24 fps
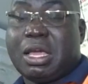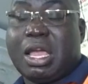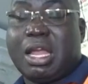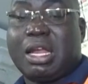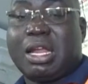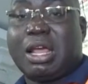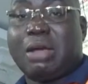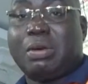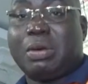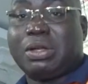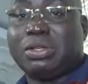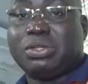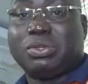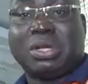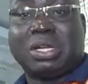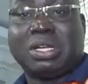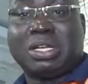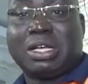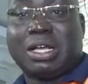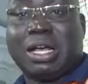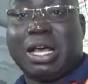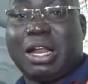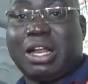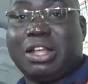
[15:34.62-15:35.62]
And I want to
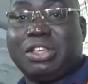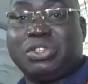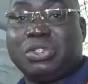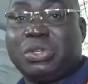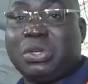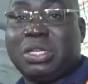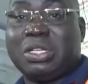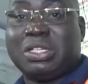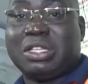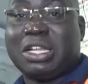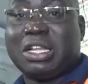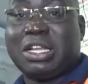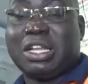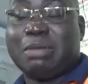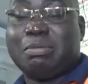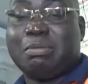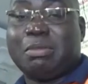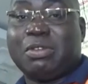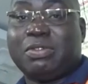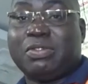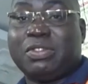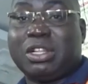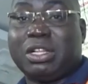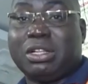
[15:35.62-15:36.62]
encourage you in the
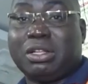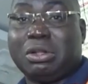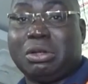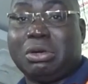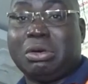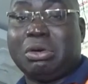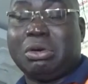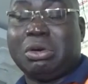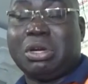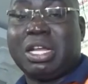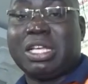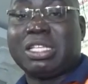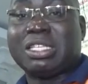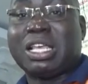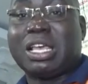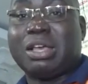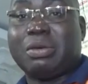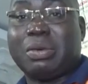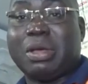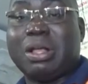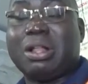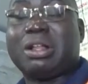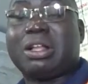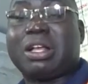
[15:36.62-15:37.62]
name of the Lord as
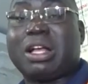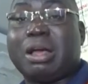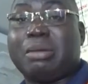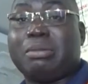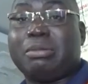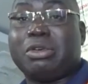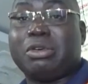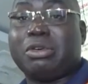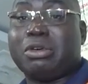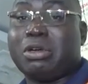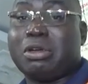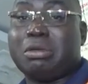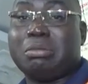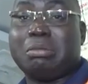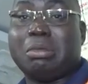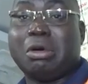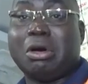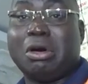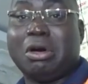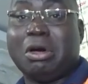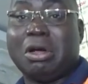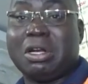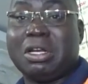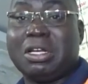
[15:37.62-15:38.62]
I welcome you on
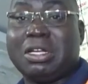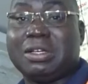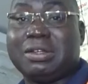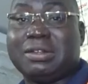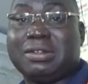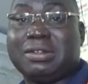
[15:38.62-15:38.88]
board